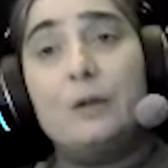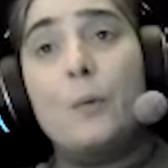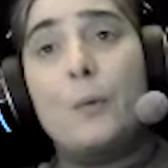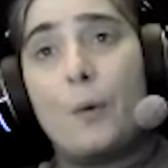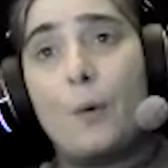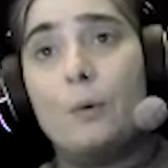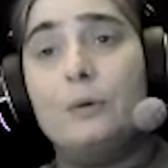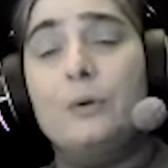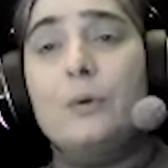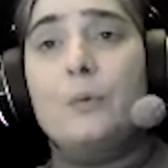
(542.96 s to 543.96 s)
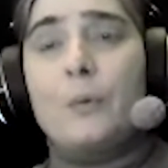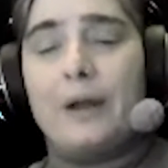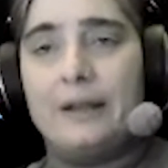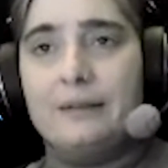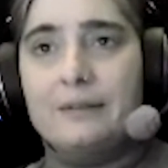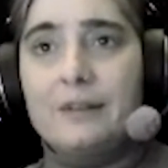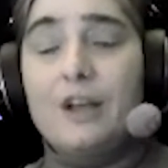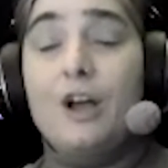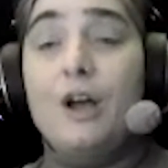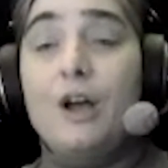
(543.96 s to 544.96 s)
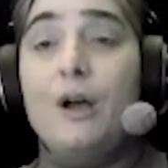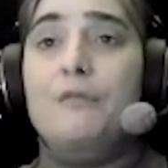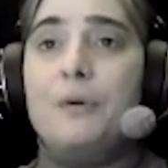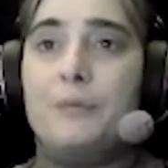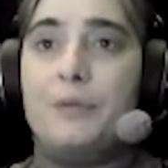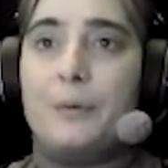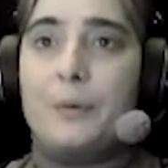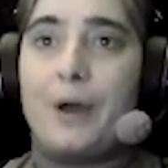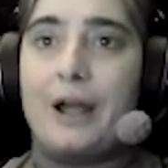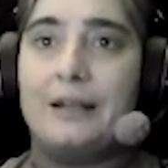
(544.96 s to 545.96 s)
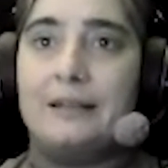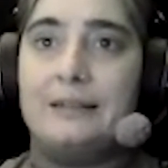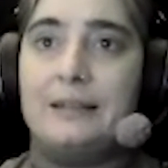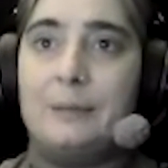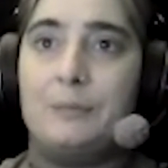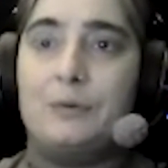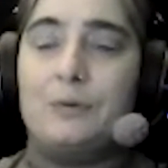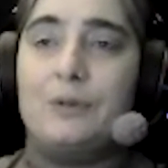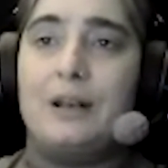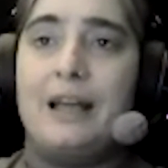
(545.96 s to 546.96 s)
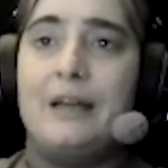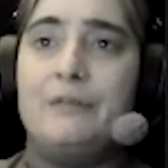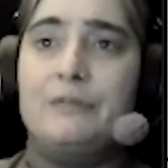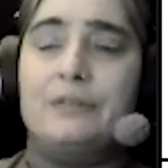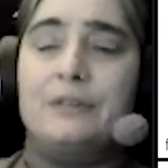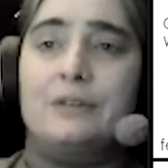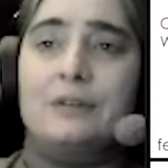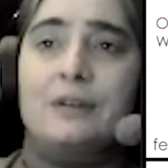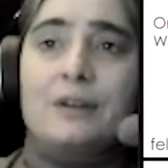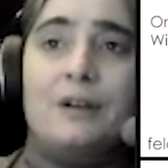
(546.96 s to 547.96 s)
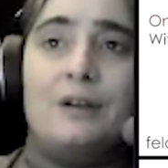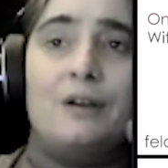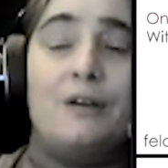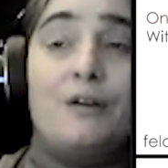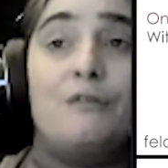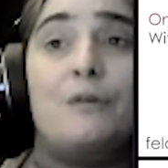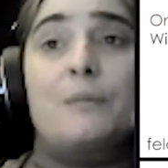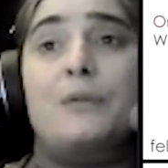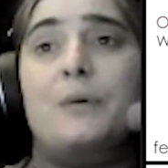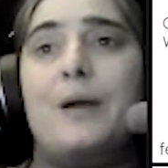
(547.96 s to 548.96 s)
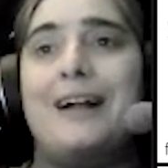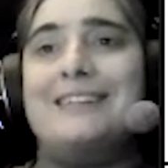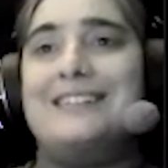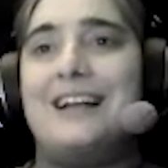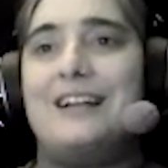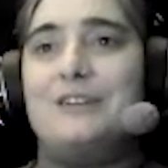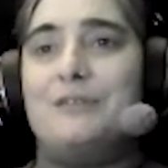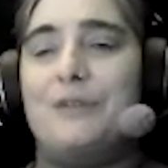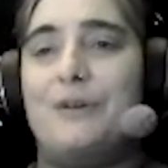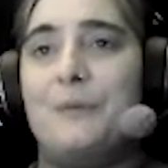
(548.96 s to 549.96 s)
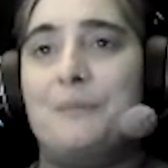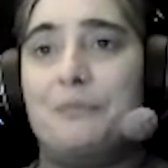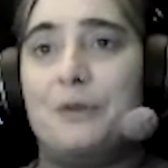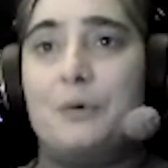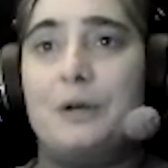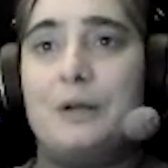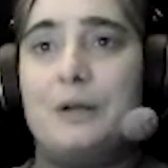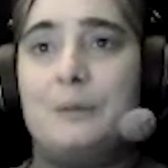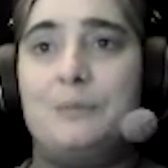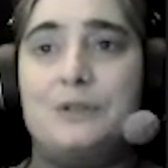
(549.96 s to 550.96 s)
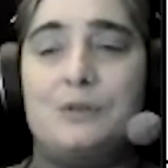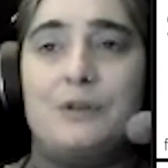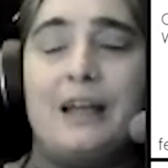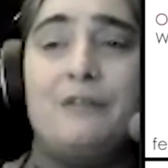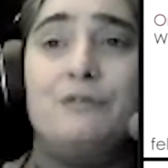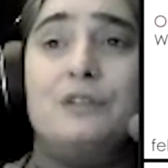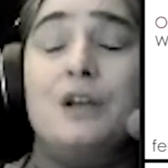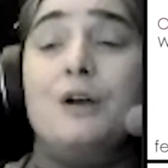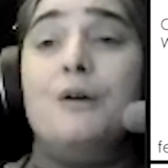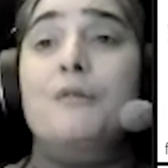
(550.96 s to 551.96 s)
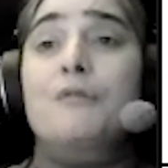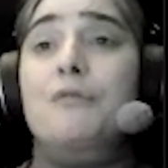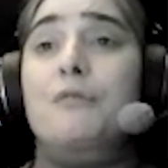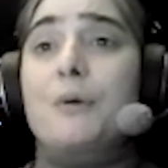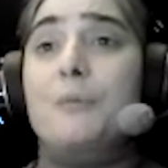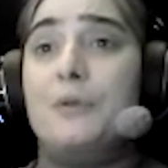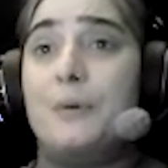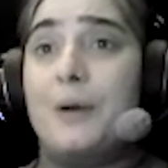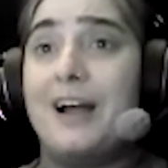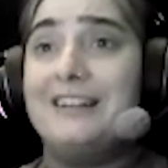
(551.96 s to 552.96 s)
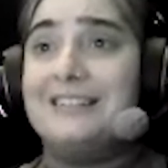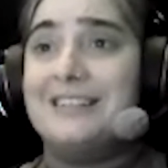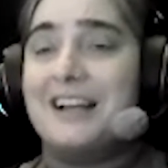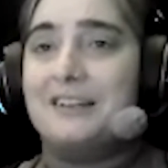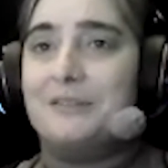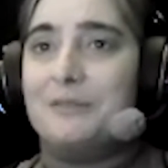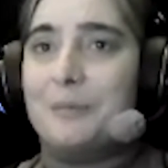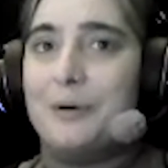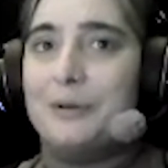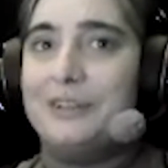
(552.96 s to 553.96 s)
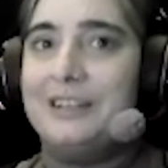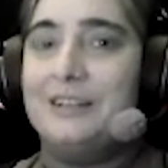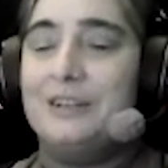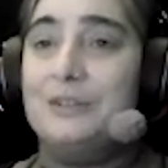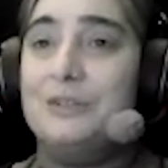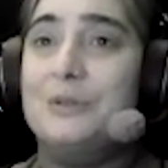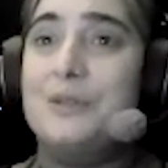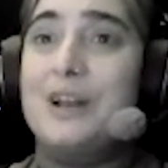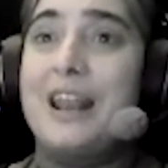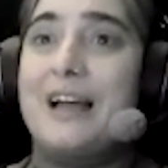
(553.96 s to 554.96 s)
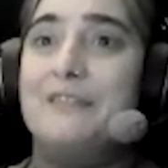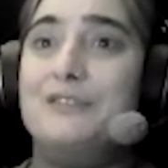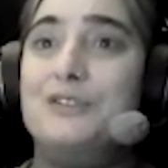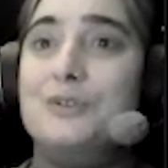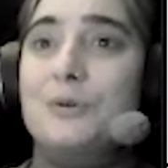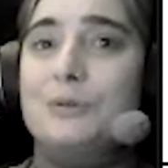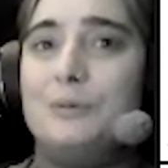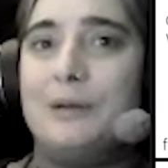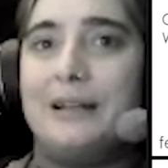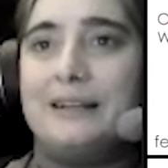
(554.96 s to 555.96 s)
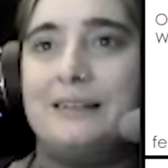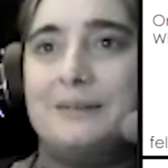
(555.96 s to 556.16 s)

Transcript: roll your weight from the right hip to the left, from the right side of the ribs to the left, from the right side of the body to the left shoulder blade.